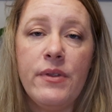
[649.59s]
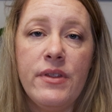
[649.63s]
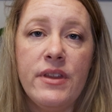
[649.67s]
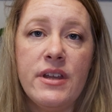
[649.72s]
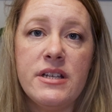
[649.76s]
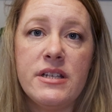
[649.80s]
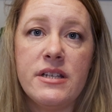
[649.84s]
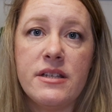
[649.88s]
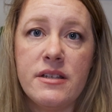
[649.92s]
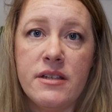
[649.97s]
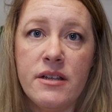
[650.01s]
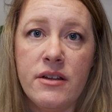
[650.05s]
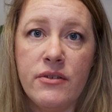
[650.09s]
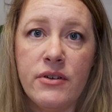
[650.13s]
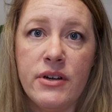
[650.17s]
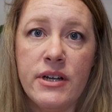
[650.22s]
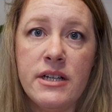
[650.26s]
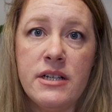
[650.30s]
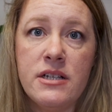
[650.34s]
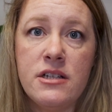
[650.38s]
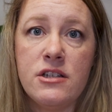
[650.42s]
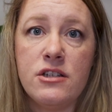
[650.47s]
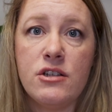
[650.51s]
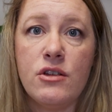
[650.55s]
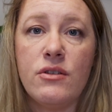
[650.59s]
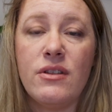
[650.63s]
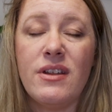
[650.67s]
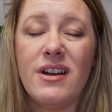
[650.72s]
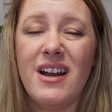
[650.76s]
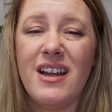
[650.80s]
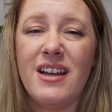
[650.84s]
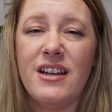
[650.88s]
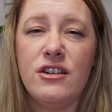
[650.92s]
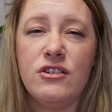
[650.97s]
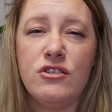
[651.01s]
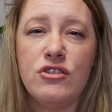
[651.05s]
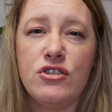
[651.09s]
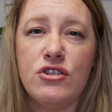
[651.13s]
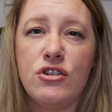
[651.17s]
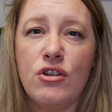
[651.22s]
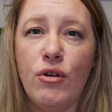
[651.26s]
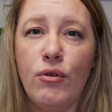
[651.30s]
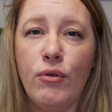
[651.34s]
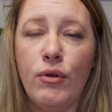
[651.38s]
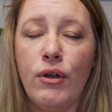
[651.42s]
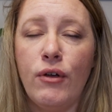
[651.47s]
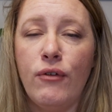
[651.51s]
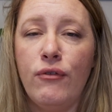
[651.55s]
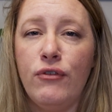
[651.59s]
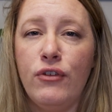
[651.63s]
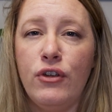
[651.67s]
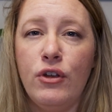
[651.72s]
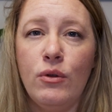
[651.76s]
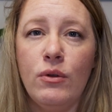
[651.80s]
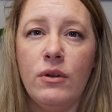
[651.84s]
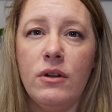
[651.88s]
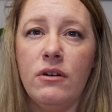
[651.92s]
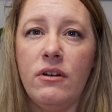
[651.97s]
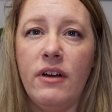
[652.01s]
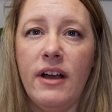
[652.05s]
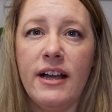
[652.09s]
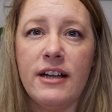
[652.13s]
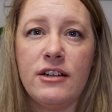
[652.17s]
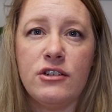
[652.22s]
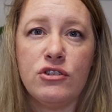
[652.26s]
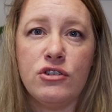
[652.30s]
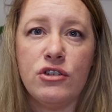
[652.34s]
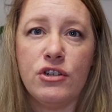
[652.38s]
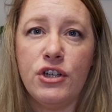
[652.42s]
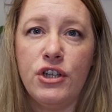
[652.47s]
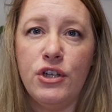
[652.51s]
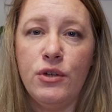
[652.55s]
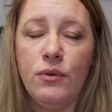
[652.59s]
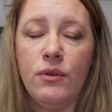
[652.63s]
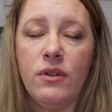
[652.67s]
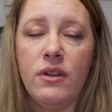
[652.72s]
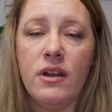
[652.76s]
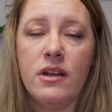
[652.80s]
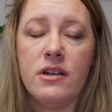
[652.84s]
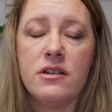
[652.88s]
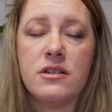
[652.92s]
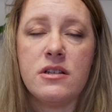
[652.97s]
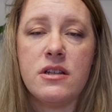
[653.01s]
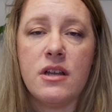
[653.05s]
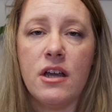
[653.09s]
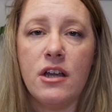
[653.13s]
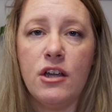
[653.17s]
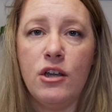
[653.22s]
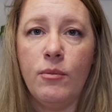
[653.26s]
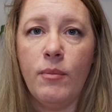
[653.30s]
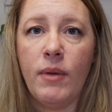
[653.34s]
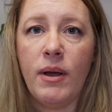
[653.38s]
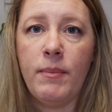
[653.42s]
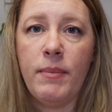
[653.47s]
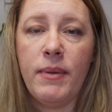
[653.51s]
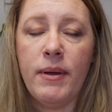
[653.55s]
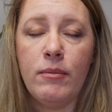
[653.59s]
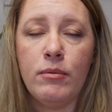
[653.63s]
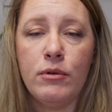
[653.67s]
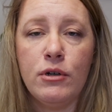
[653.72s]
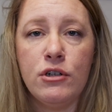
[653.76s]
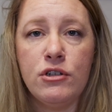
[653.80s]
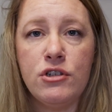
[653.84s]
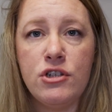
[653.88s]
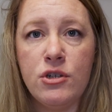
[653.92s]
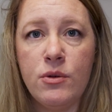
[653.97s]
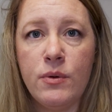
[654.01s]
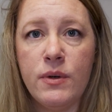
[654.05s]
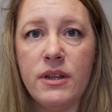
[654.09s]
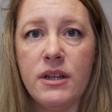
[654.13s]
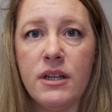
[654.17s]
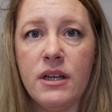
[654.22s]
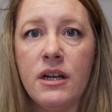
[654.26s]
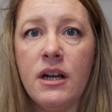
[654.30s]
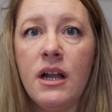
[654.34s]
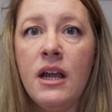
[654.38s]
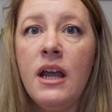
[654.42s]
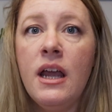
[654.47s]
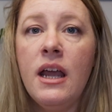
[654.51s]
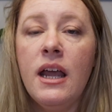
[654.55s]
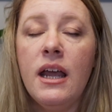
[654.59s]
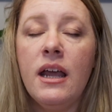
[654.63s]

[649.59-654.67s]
this series, so that I can show you a few little extra cute things that you might be able to do with it